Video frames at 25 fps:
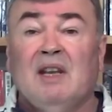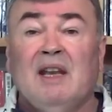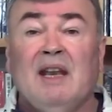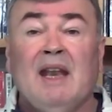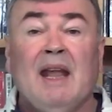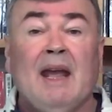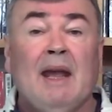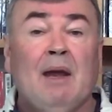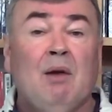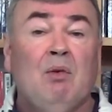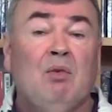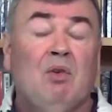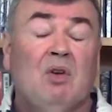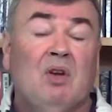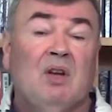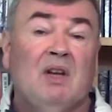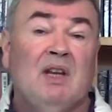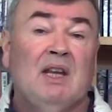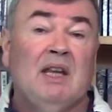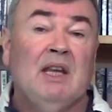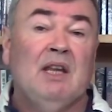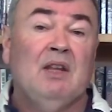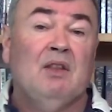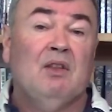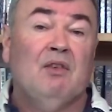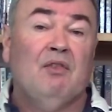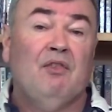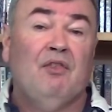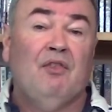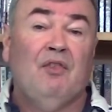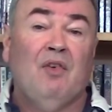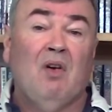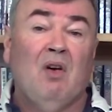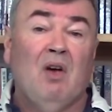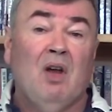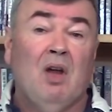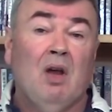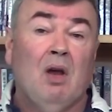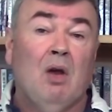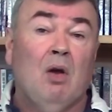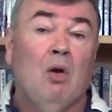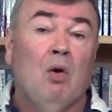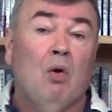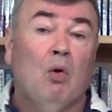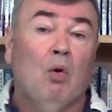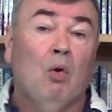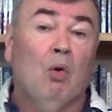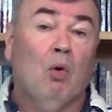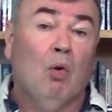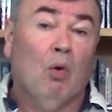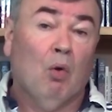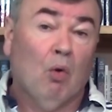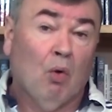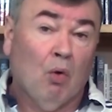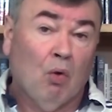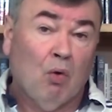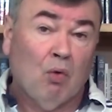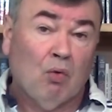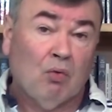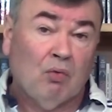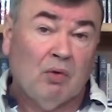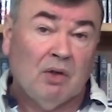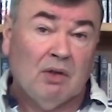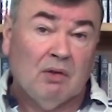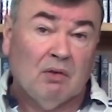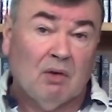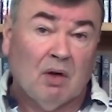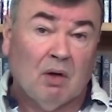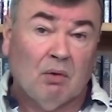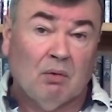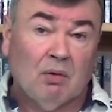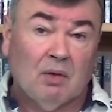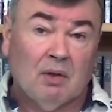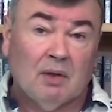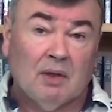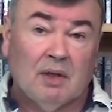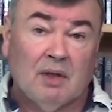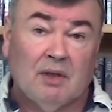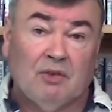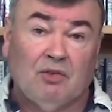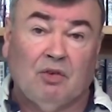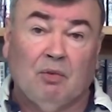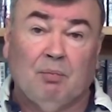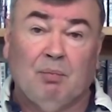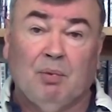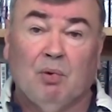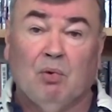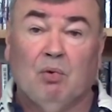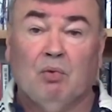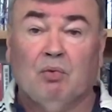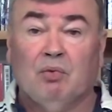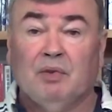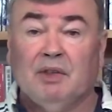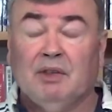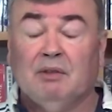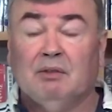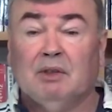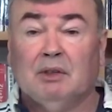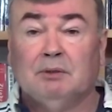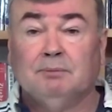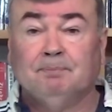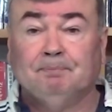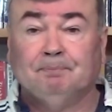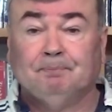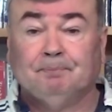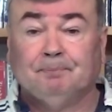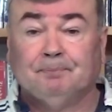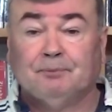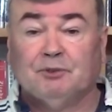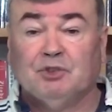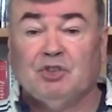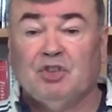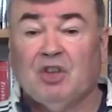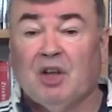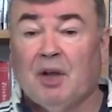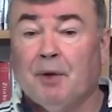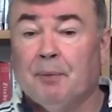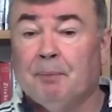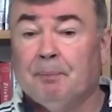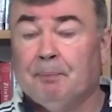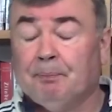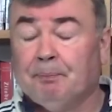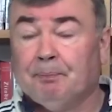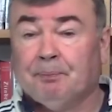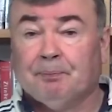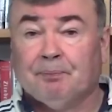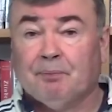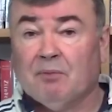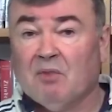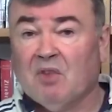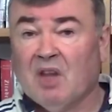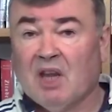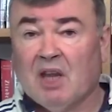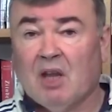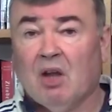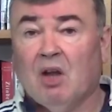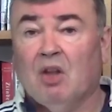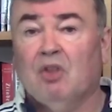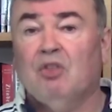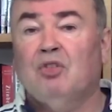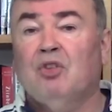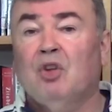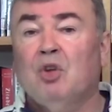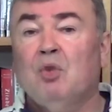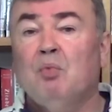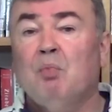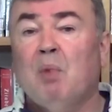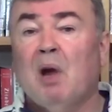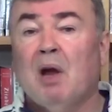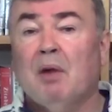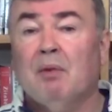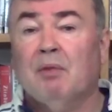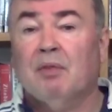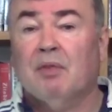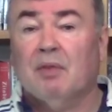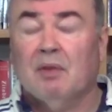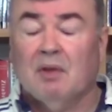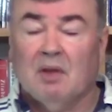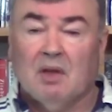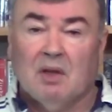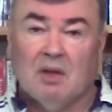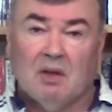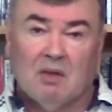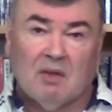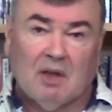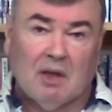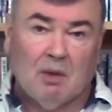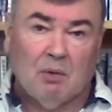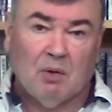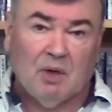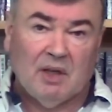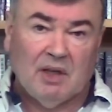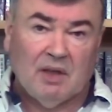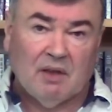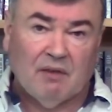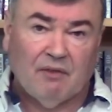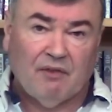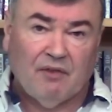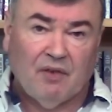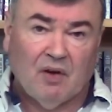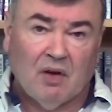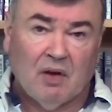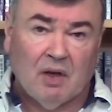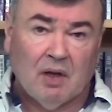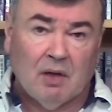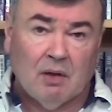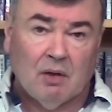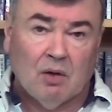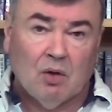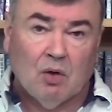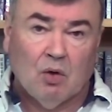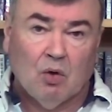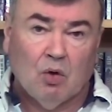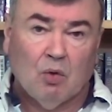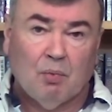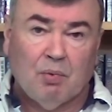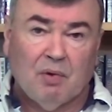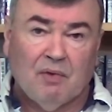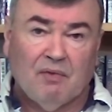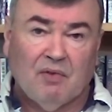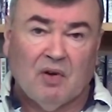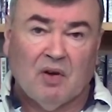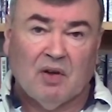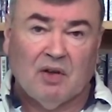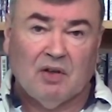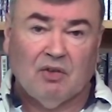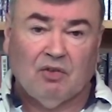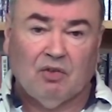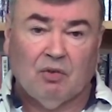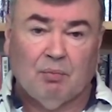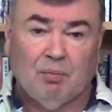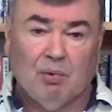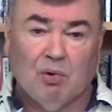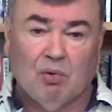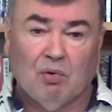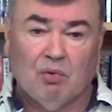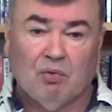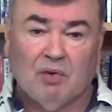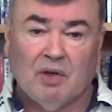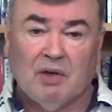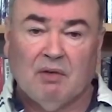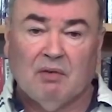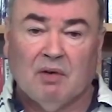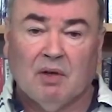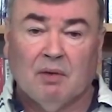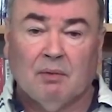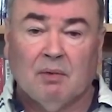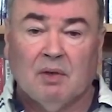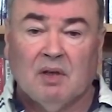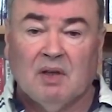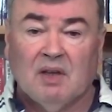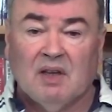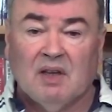now can either fire or re-roll a support re-roll. So they can't do both. They will either fire or provide a support re-roll.